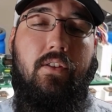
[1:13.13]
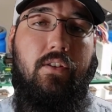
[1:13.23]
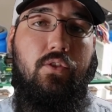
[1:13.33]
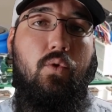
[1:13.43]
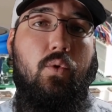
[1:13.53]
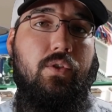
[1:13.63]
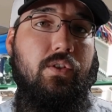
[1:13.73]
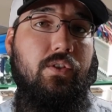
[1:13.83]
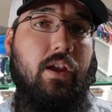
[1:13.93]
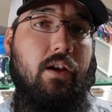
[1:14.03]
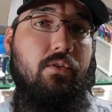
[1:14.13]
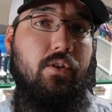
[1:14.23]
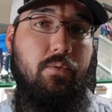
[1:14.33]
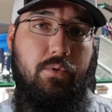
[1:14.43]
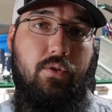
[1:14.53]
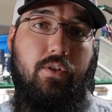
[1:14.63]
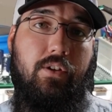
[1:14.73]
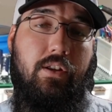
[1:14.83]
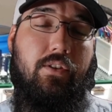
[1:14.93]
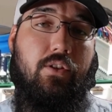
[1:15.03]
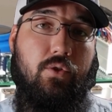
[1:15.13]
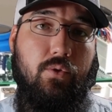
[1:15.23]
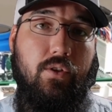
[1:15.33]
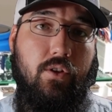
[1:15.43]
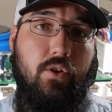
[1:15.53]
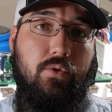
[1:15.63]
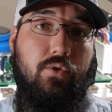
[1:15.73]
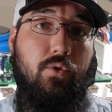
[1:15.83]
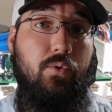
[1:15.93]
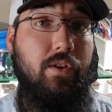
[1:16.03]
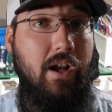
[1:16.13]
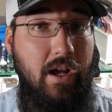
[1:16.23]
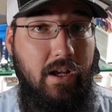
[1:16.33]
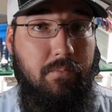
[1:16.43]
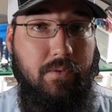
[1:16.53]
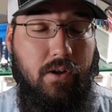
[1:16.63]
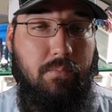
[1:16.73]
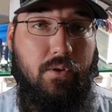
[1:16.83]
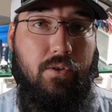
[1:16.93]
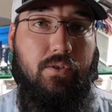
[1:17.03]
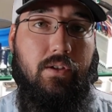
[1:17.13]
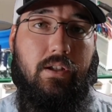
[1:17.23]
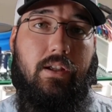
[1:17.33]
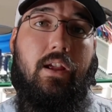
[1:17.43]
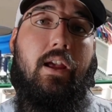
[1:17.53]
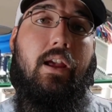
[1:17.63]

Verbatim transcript: These courses have a community that you can go to, that I am there personally,